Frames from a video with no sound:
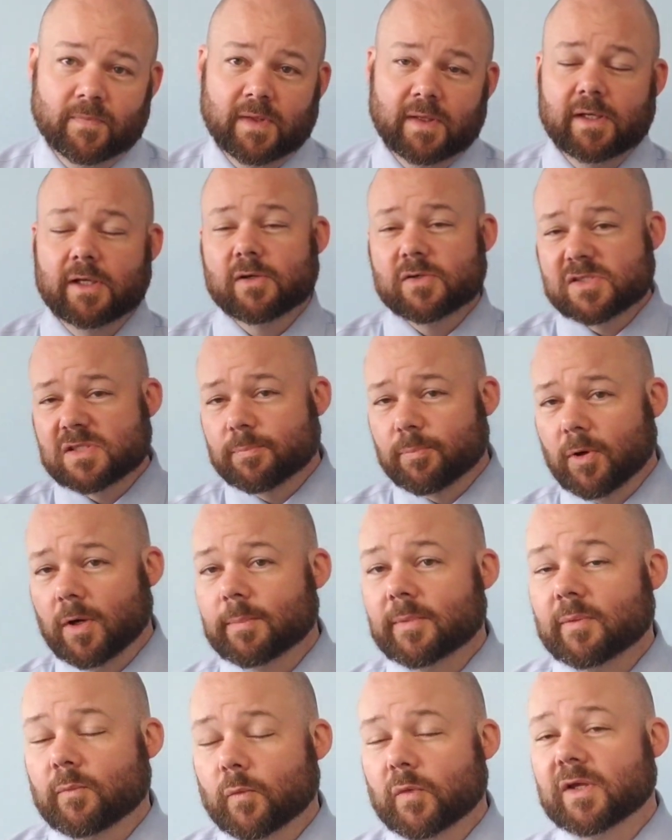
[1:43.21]
Here's the
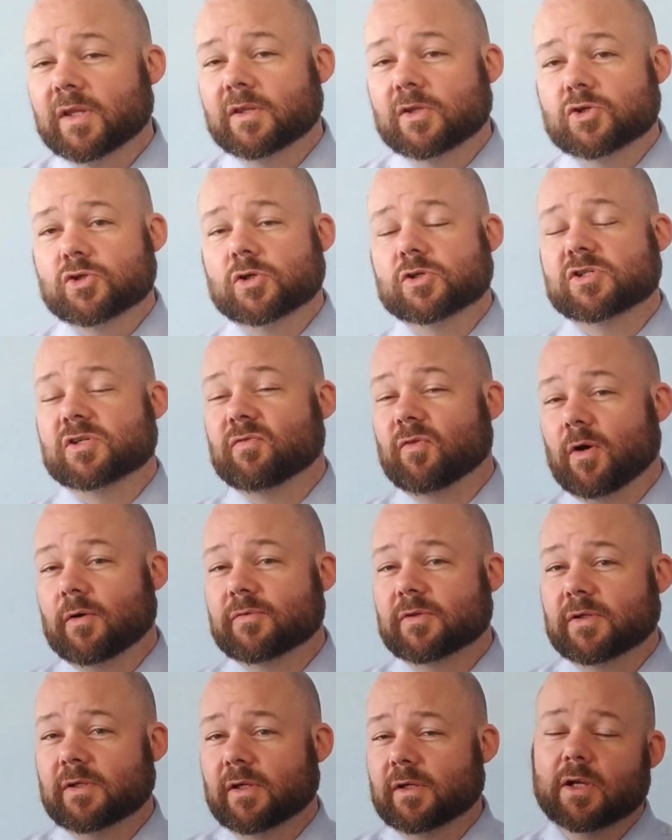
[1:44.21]
problem we in the church have
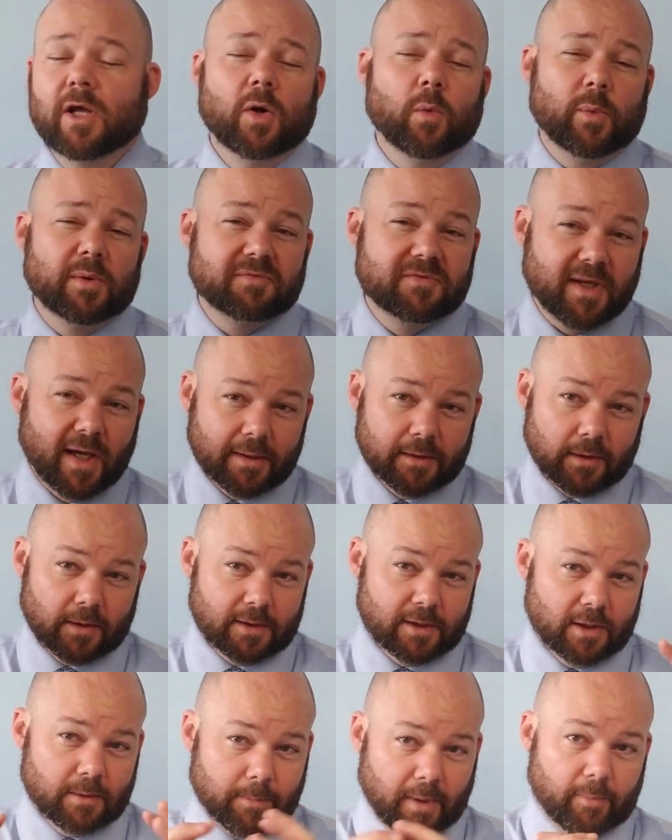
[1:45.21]
often done. We've gotten our
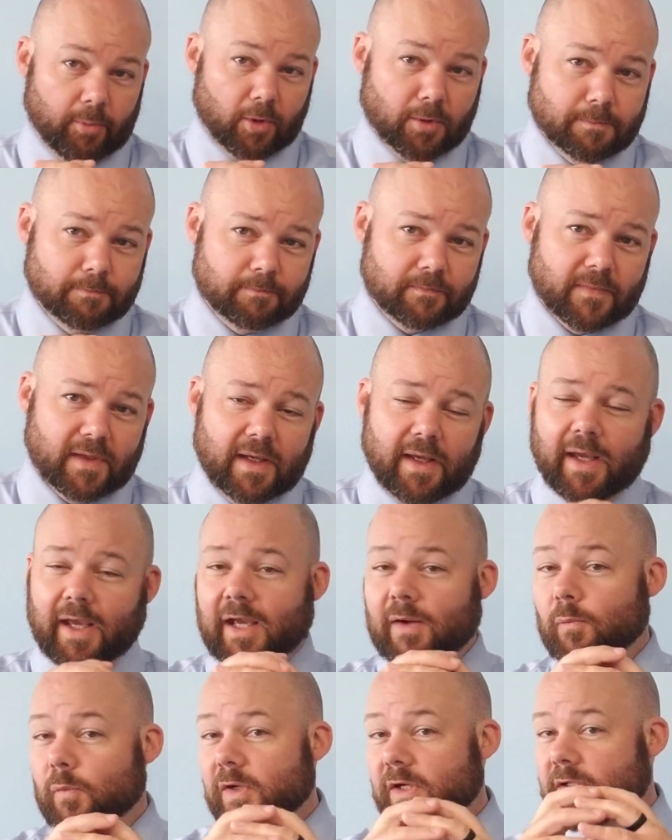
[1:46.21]
little bubble,
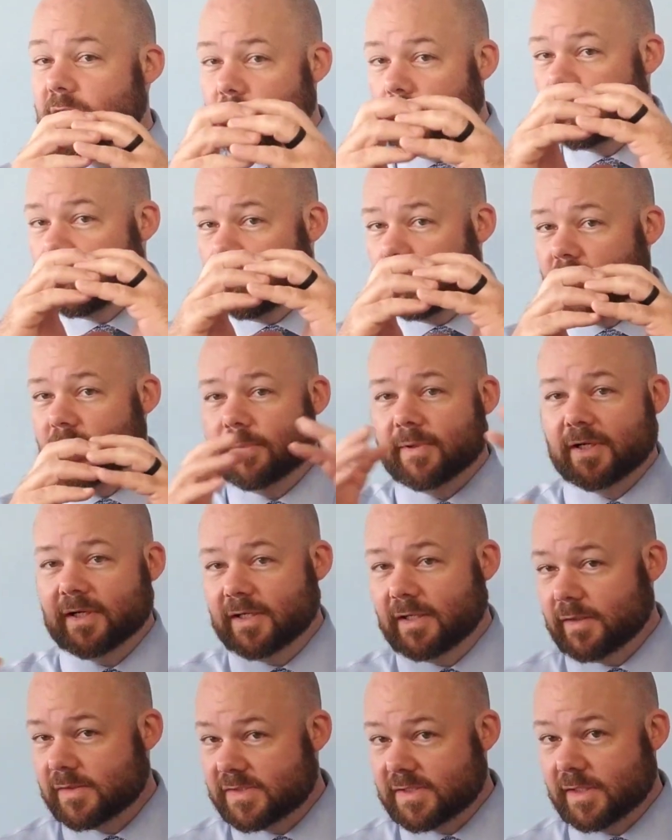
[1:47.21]
and we don't know anybody
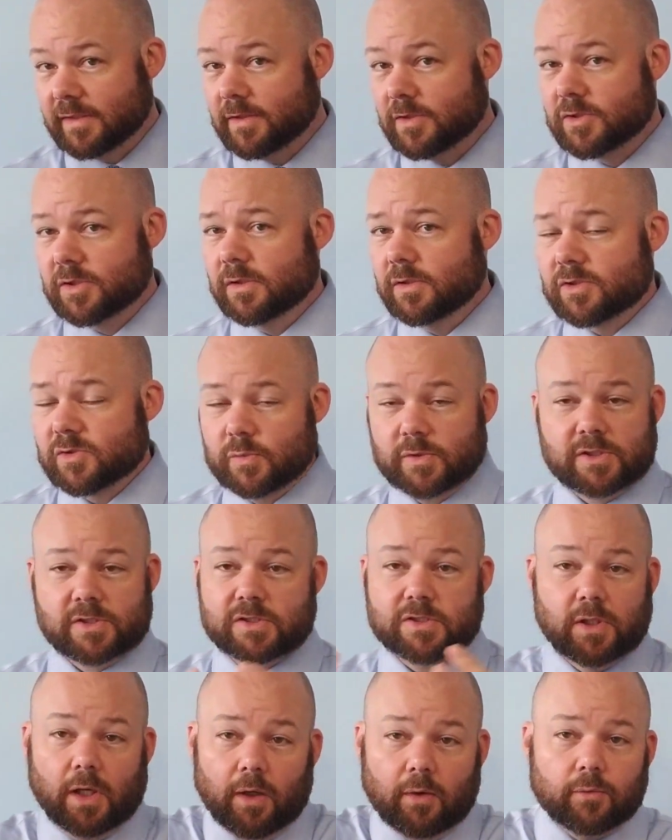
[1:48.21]
outside the church. We
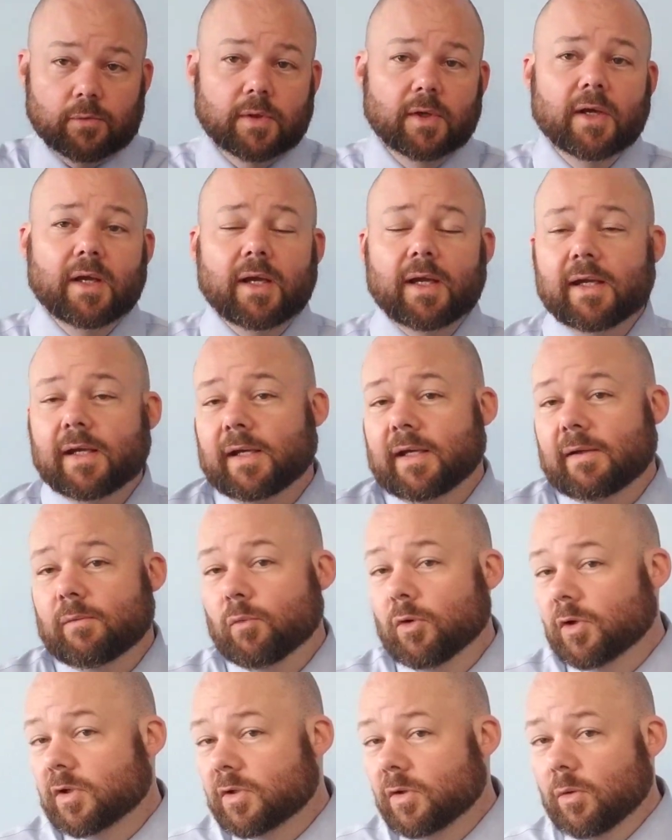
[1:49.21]
just don't. And
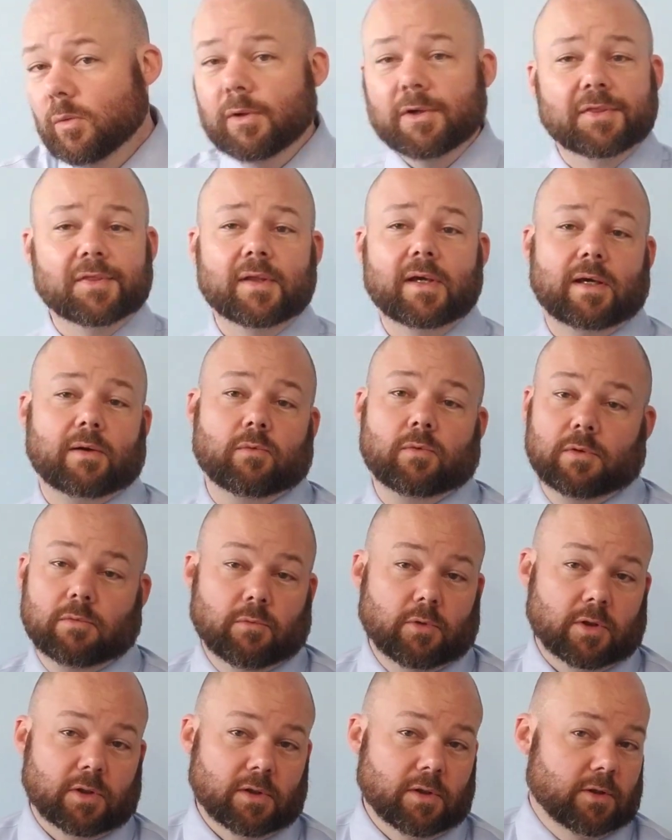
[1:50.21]
we're cool with that.
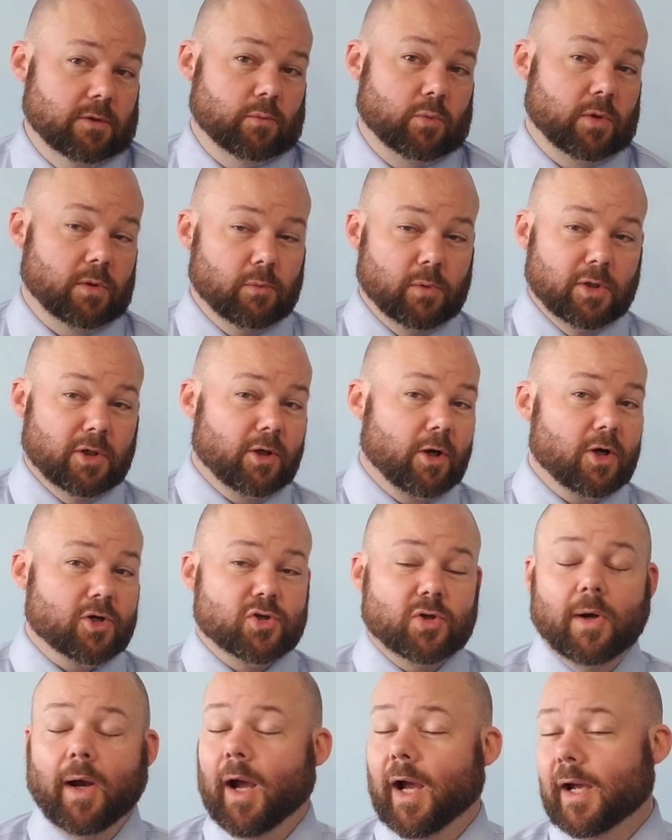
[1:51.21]
We're good. We're in our
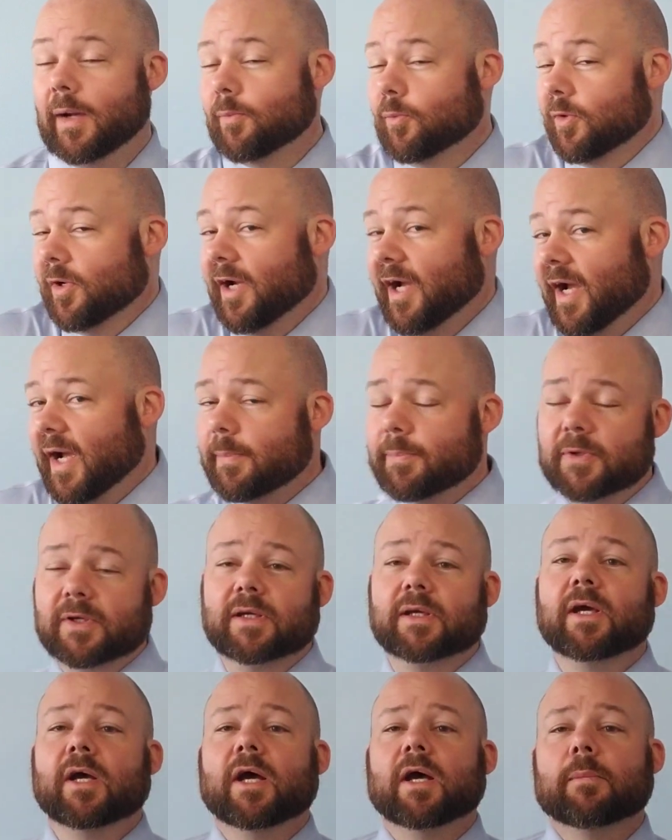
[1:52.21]
tribe. We're
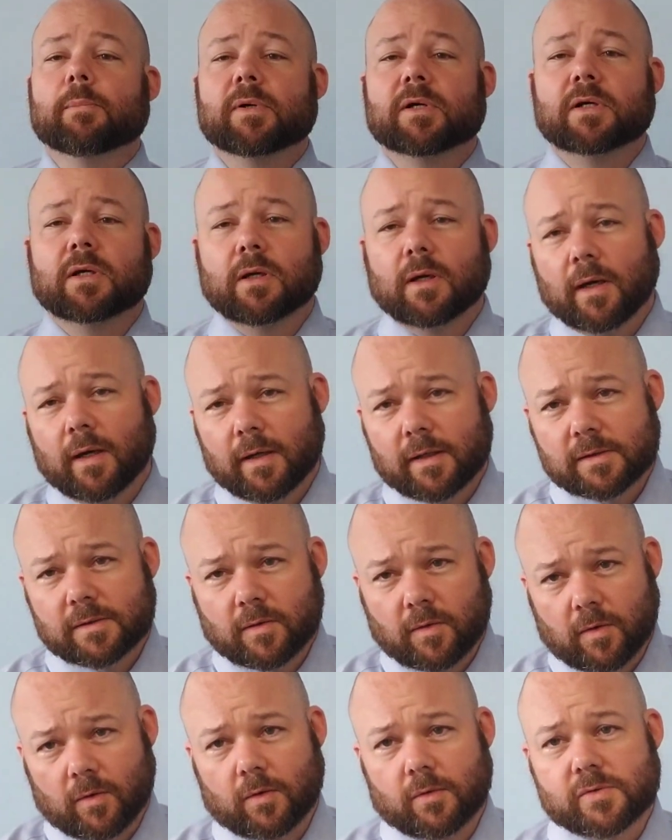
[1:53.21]
happy. But God
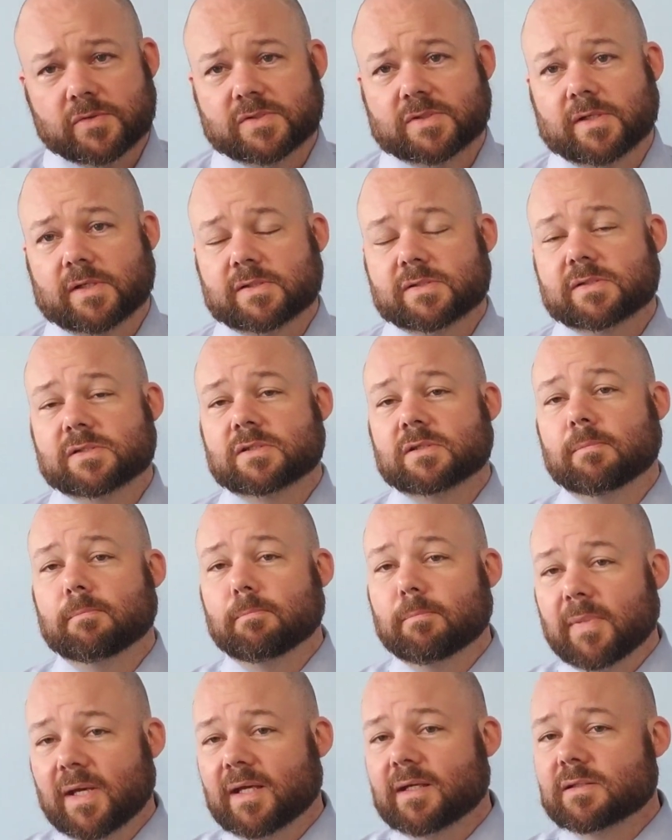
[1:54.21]
calls us to
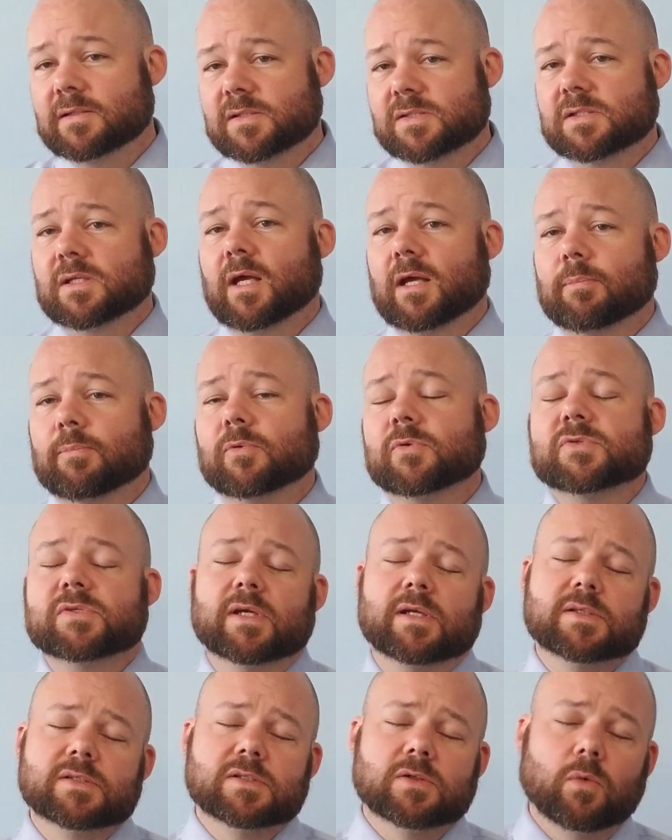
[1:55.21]
make disciples.
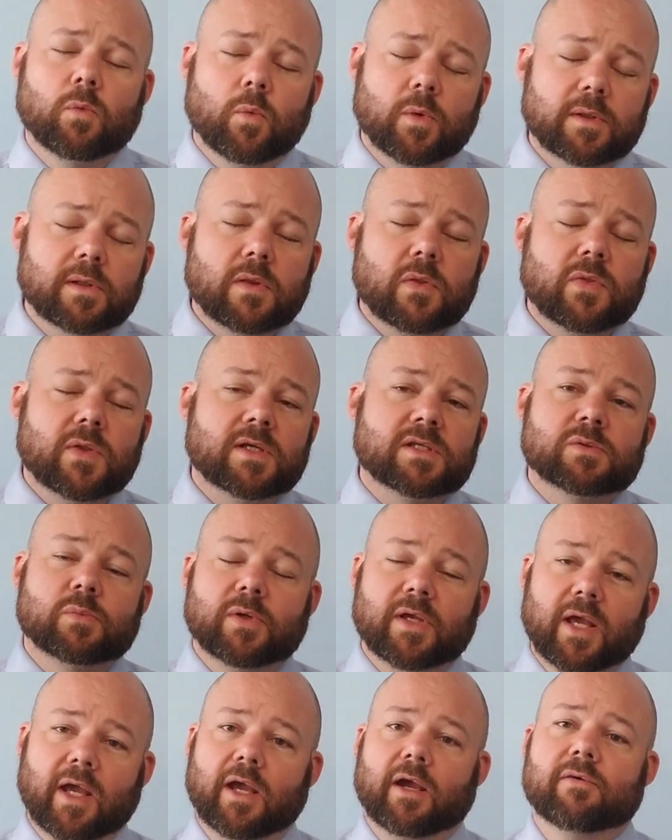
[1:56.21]
And so one of the things we
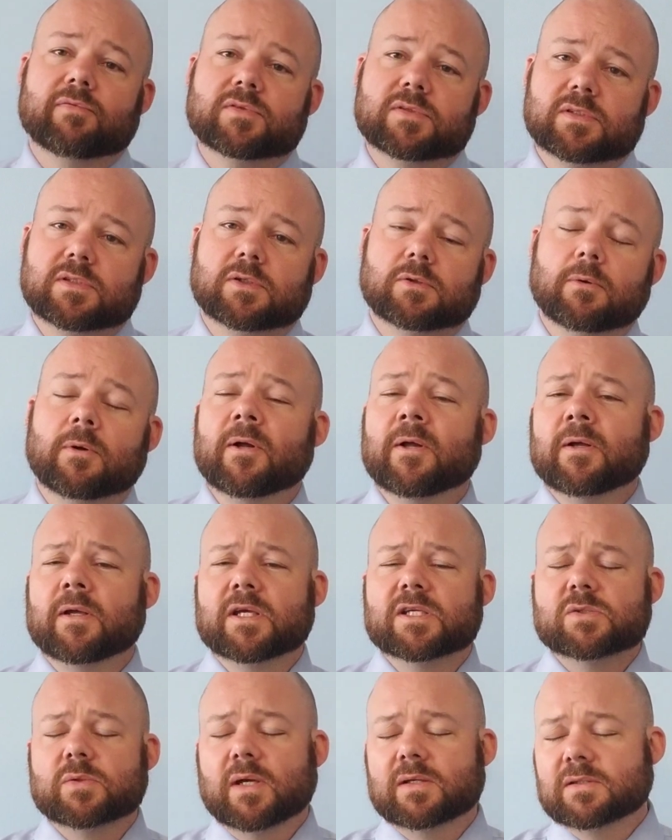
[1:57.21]
have to do
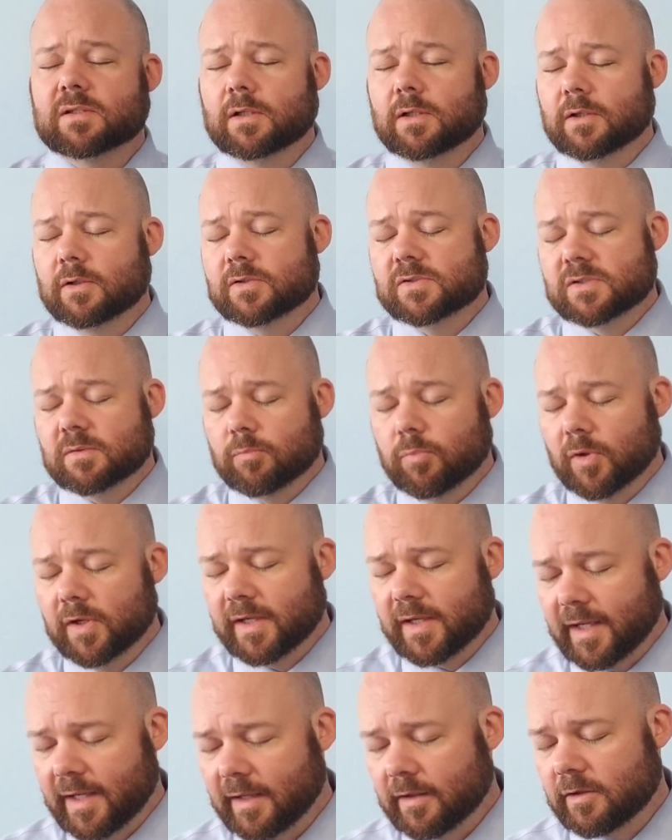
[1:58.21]
is we have to learn to
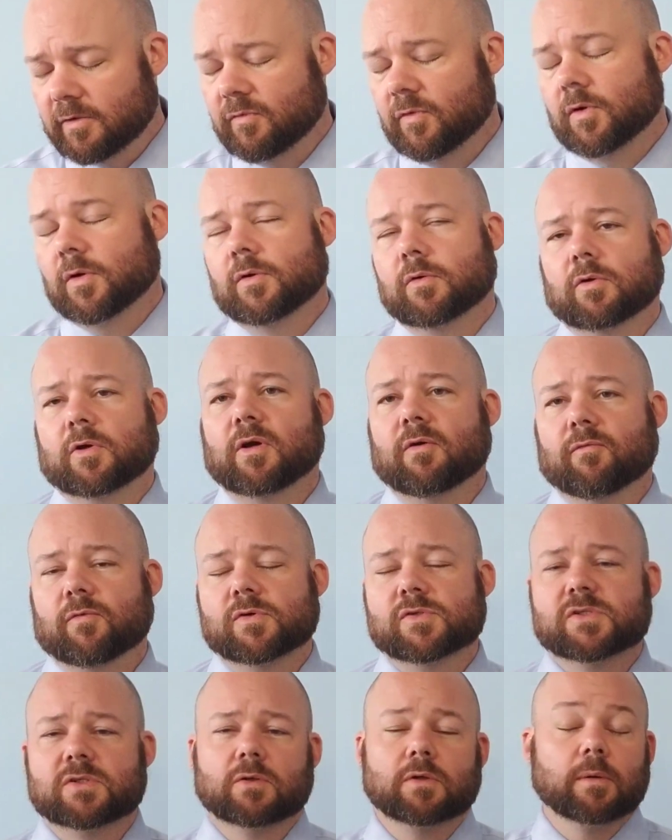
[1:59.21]
break out of our own comfort
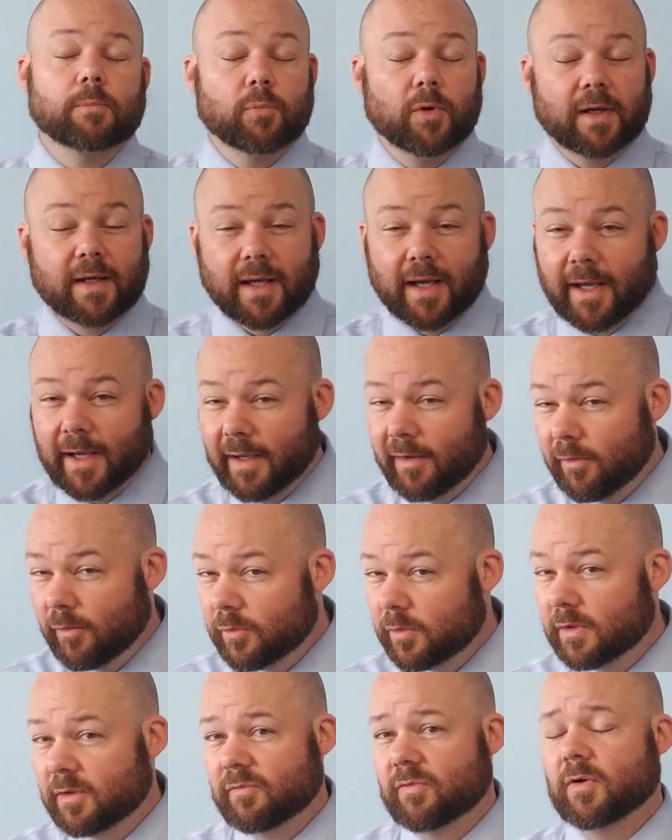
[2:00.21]
zone and break
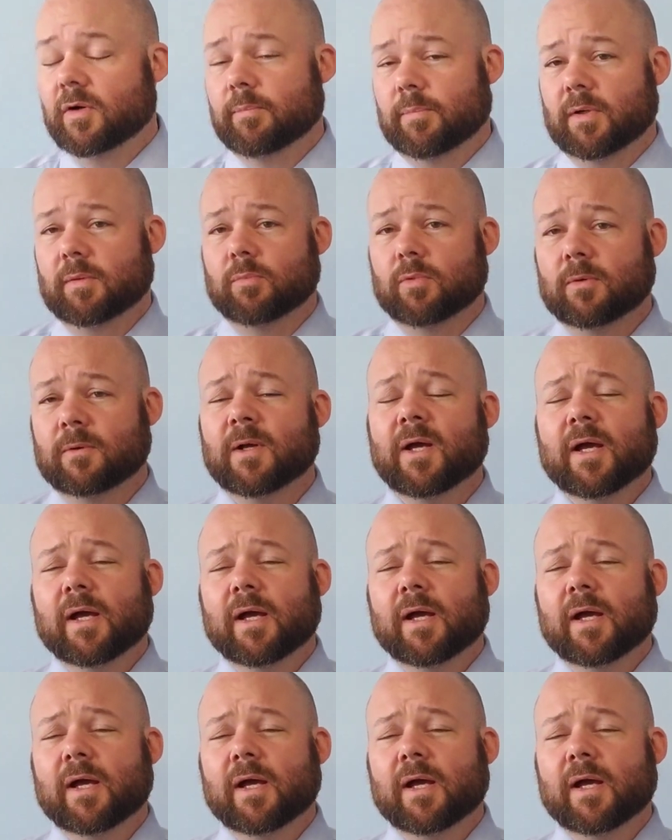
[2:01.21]
out of our bubble